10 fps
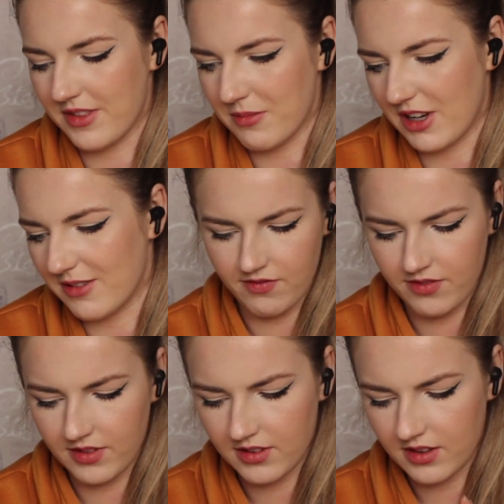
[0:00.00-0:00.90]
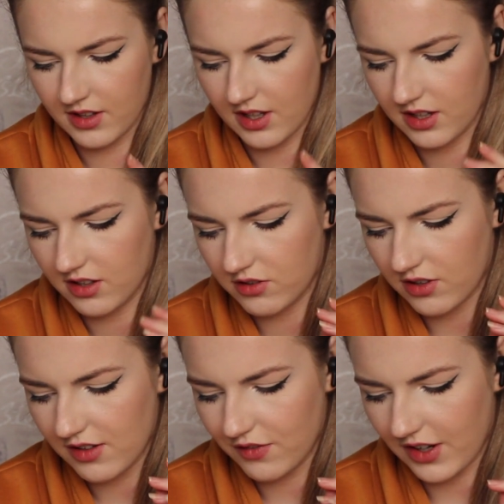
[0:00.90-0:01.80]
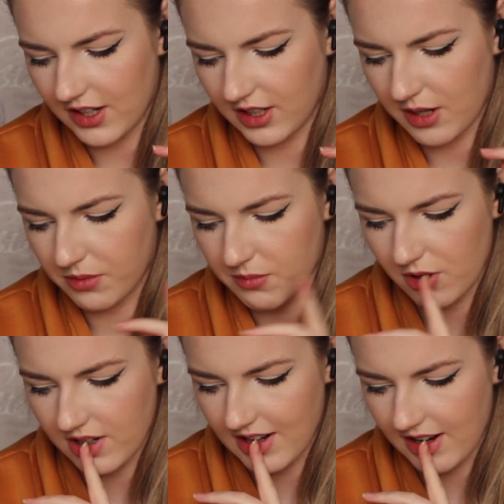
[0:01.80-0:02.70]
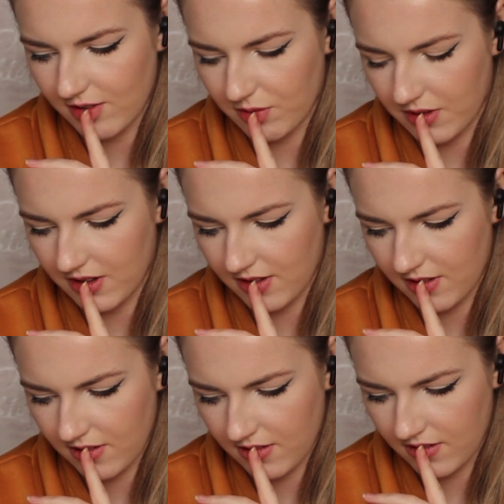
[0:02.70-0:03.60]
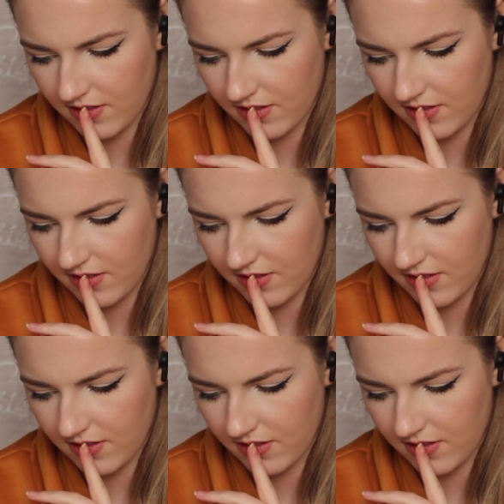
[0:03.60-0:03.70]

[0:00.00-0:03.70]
But try and find a couple more nice ones.